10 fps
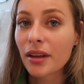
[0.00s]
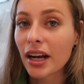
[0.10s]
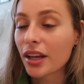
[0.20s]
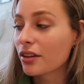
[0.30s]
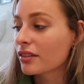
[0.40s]
that I
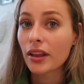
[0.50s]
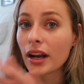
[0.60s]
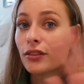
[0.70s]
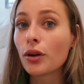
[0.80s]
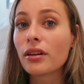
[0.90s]
use that
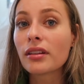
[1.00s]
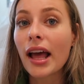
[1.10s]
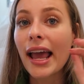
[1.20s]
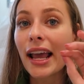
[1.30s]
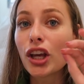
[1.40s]
I've noticed
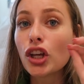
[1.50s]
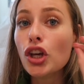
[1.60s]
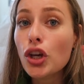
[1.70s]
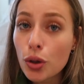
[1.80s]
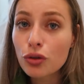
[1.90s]
a
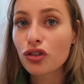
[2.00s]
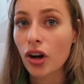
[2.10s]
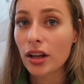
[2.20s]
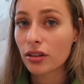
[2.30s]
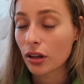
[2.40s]
huge
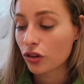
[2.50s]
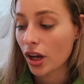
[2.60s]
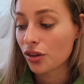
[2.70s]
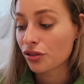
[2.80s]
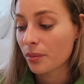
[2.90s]
drastic
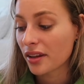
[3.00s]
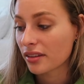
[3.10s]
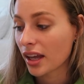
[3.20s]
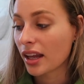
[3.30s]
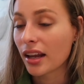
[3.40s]
change in my
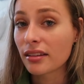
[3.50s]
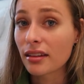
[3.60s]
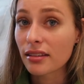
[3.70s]
skin is the